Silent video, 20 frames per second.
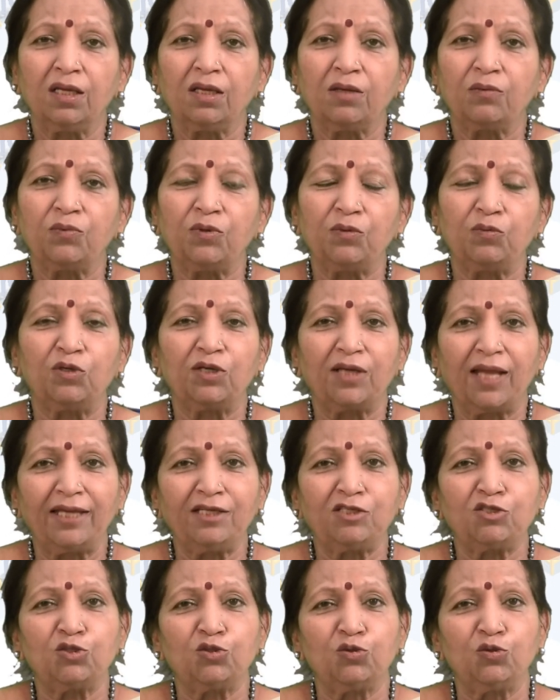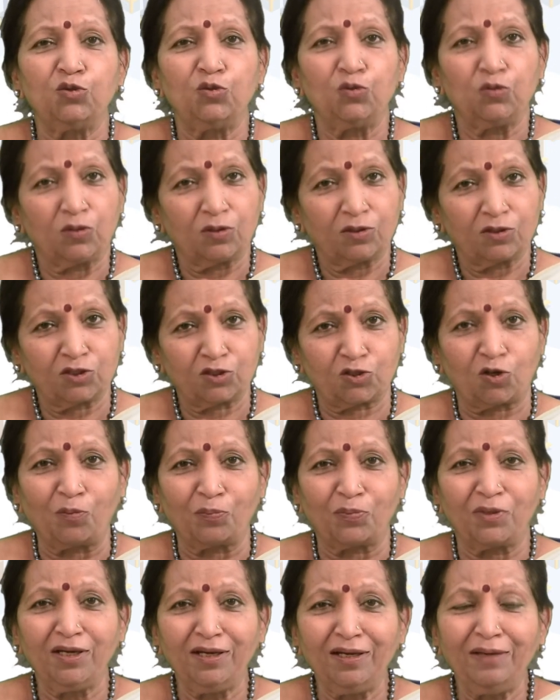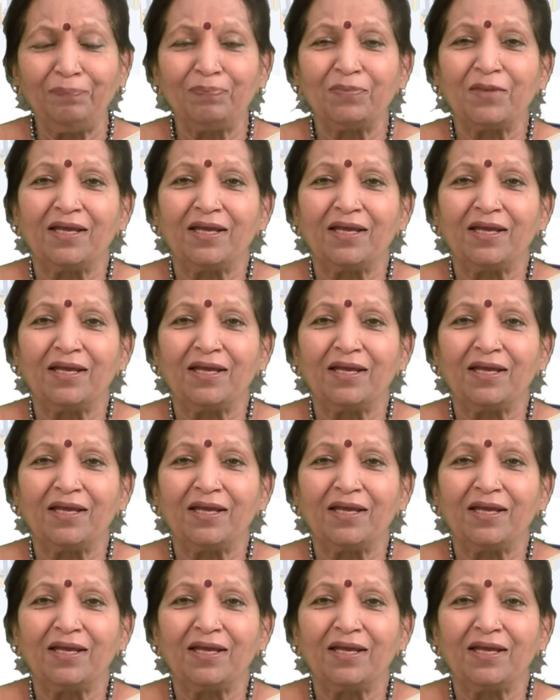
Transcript: We would like to stop here,